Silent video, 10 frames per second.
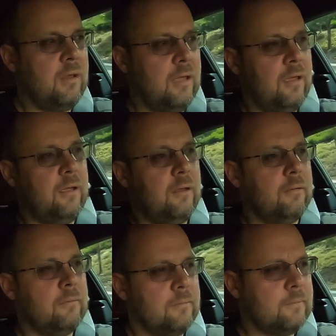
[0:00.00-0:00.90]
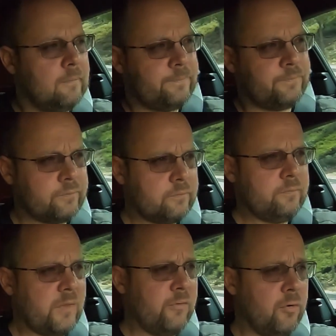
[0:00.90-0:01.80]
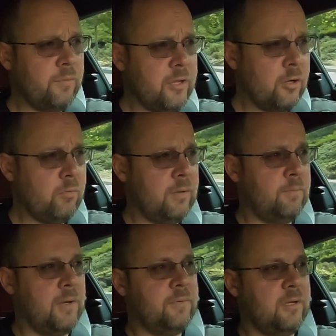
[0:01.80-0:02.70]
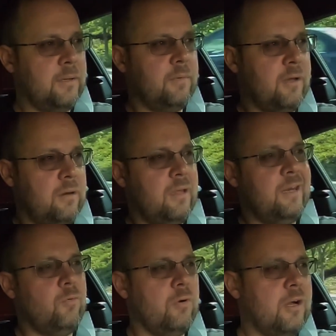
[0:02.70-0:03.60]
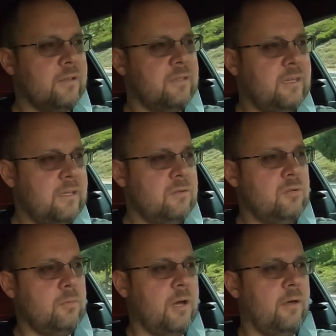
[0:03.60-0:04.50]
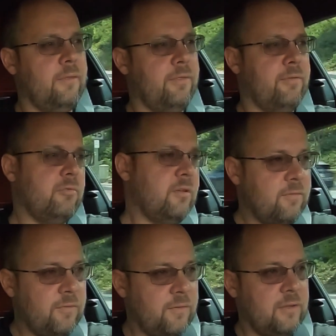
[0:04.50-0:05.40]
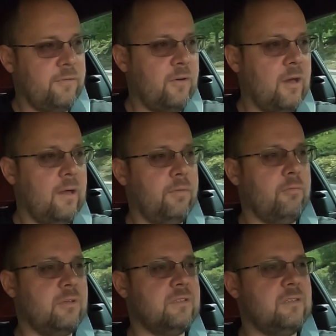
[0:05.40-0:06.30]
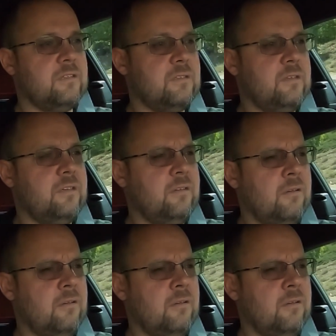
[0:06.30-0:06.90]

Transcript: And from there, we bumped it up on 91 octane to about 355, 360.